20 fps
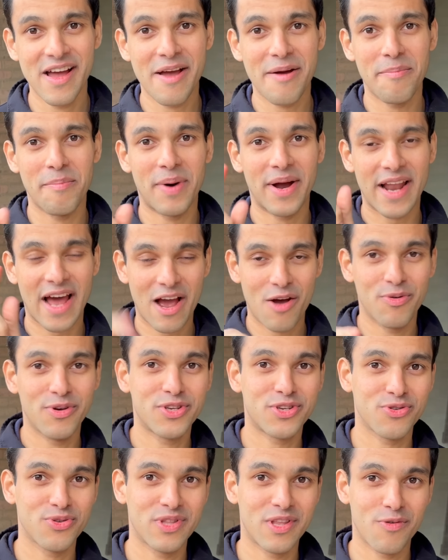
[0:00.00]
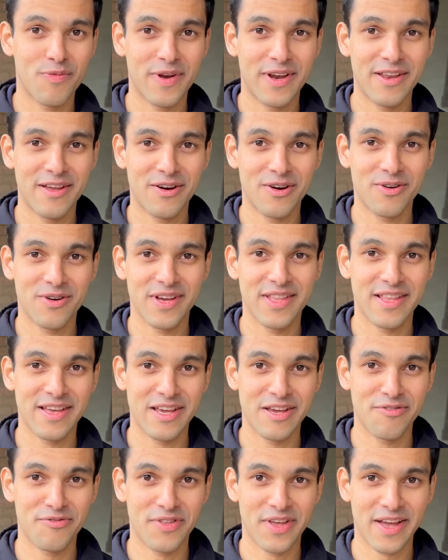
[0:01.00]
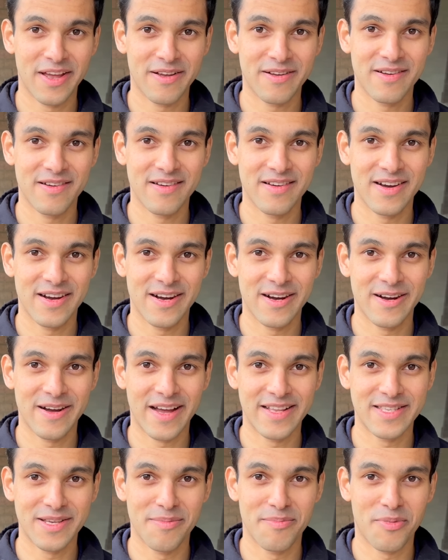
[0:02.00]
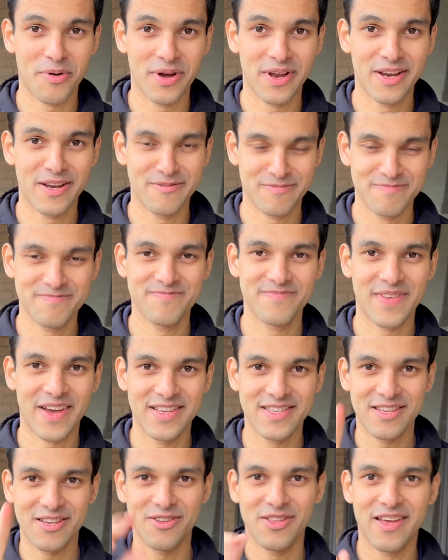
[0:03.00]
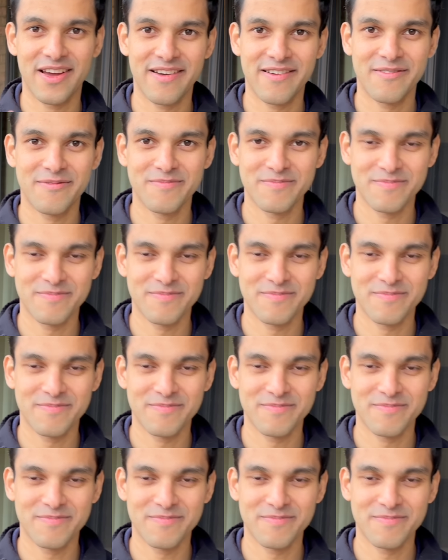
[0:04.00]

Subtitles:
but I will shoot the video in the evening at some point. I'll see you there.